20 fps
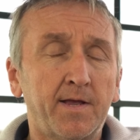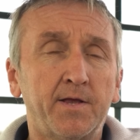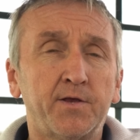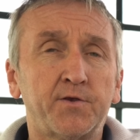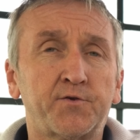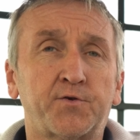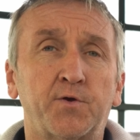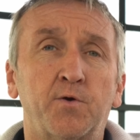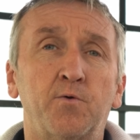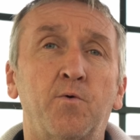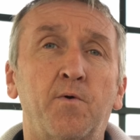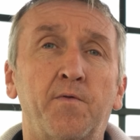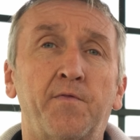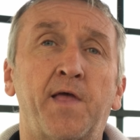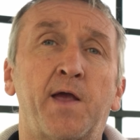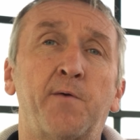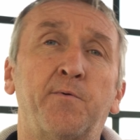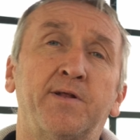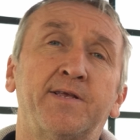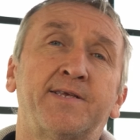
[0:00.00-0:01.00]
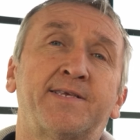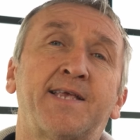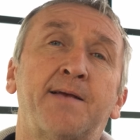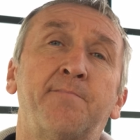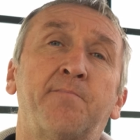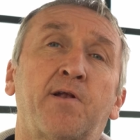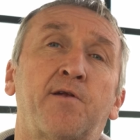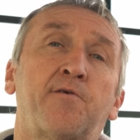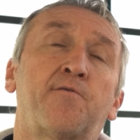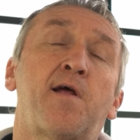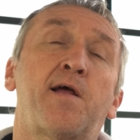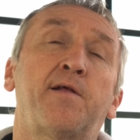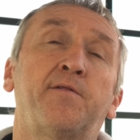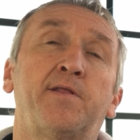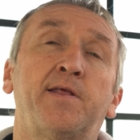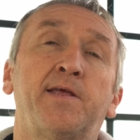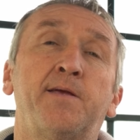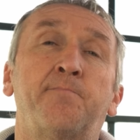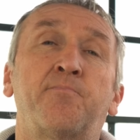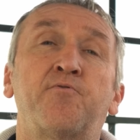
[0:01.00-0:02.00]
So they would assemble around
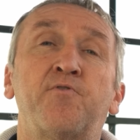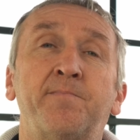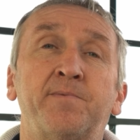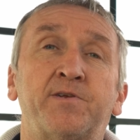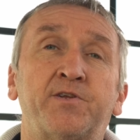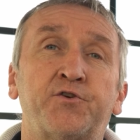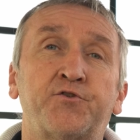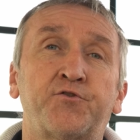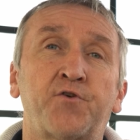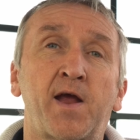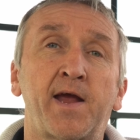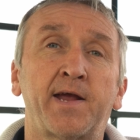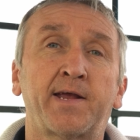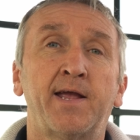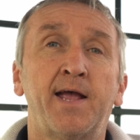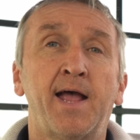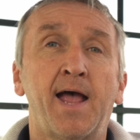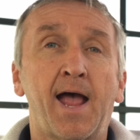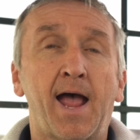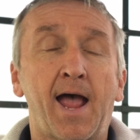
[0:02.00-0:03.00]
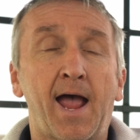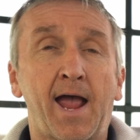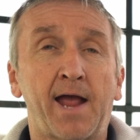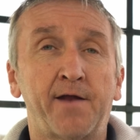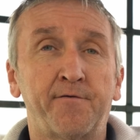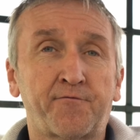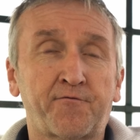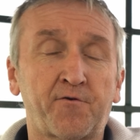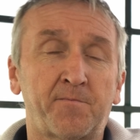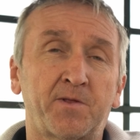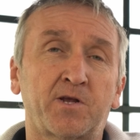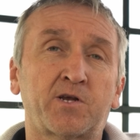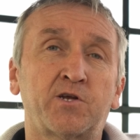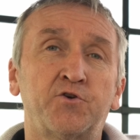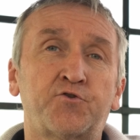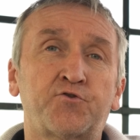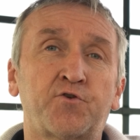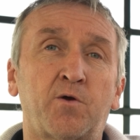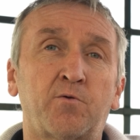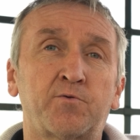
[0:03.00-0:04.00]
the perimeter track and from the
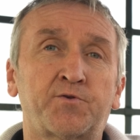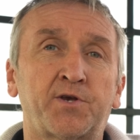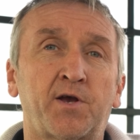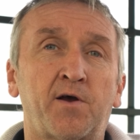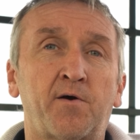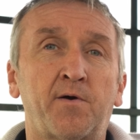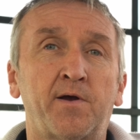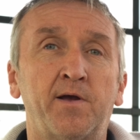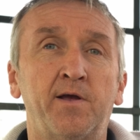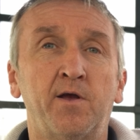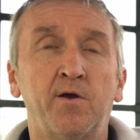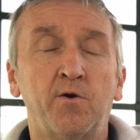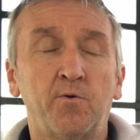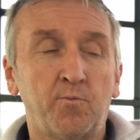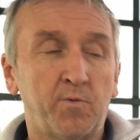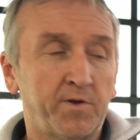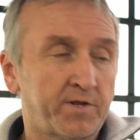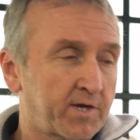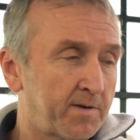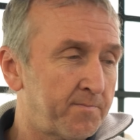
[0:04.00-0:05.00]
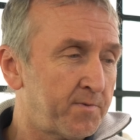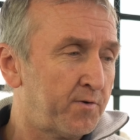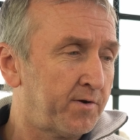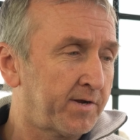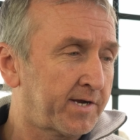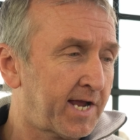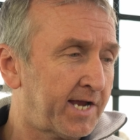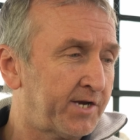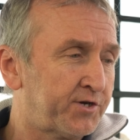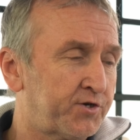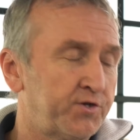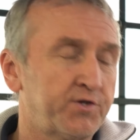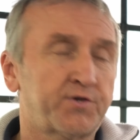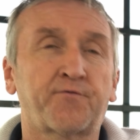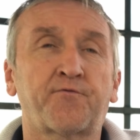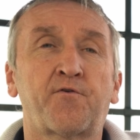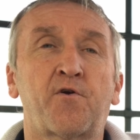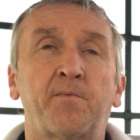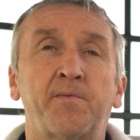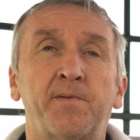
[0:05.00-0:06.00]
control tower with communications
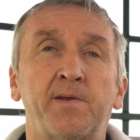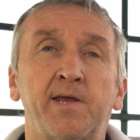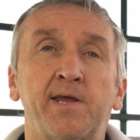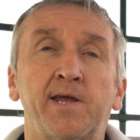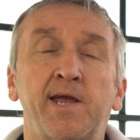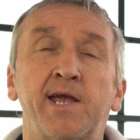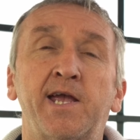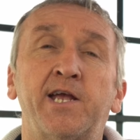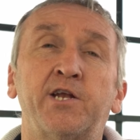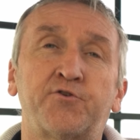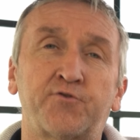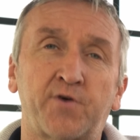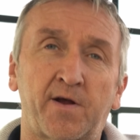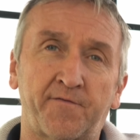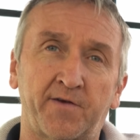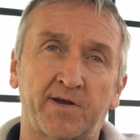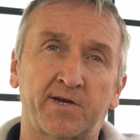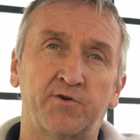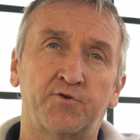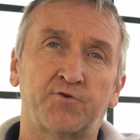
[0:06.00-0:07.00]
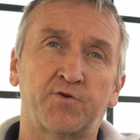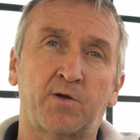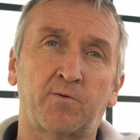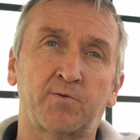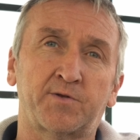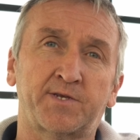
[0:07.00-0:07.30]
from the air traffic control